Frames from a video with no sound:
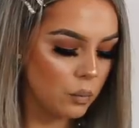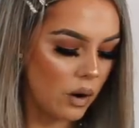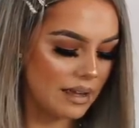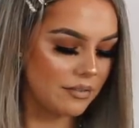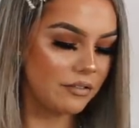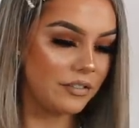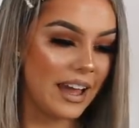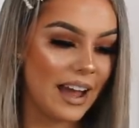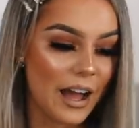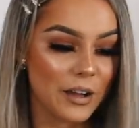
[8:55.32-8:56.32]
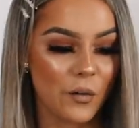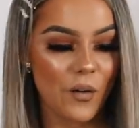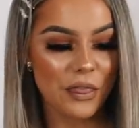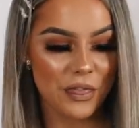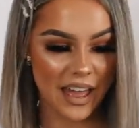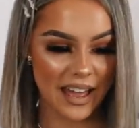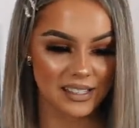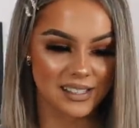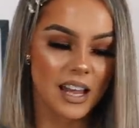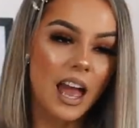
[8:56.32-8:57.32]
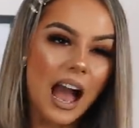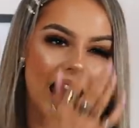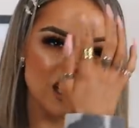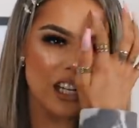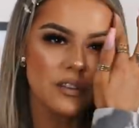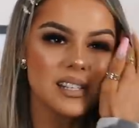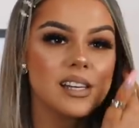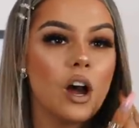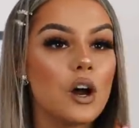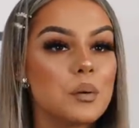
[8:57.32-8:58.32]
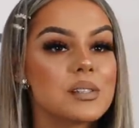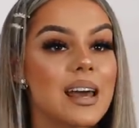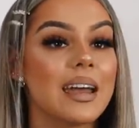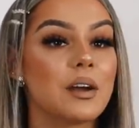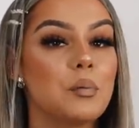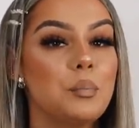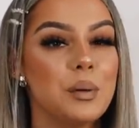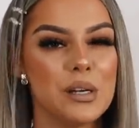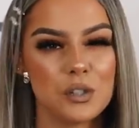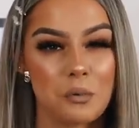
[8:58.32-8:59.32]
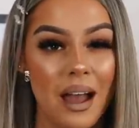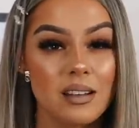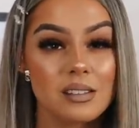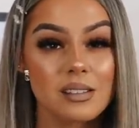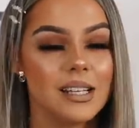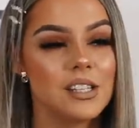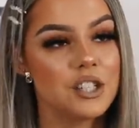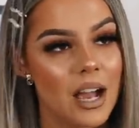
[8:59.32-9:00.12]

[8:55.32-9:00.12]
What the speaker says: a white fit, I got this. I actually got this in hopes that it could be a dress. It's a